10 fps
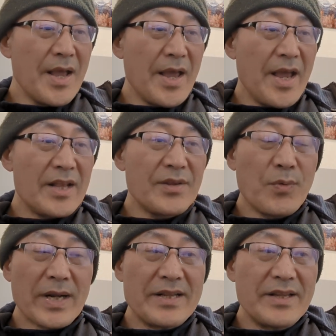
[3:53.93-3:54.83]
And
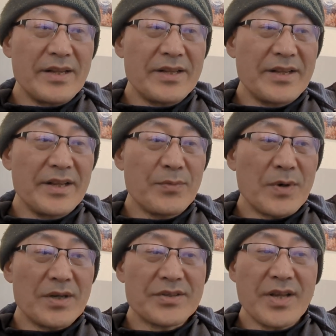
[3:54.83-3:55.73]
what I did, did
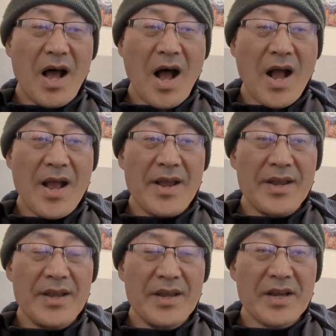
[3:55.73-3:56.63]
was
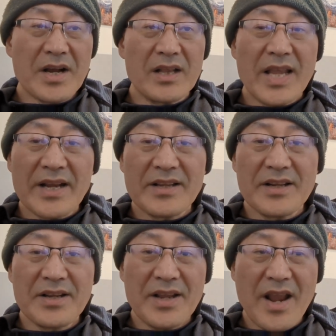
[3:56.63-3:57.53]
I
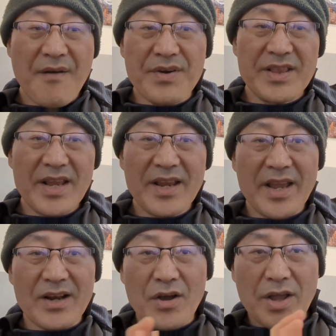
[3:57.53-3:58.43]
collected everything
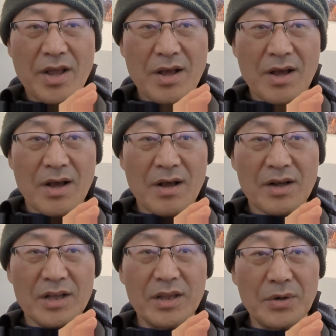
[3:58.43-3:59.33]
and uh,
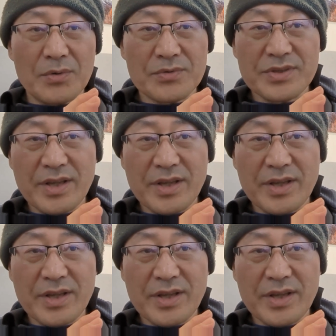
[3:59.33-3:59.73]
clothes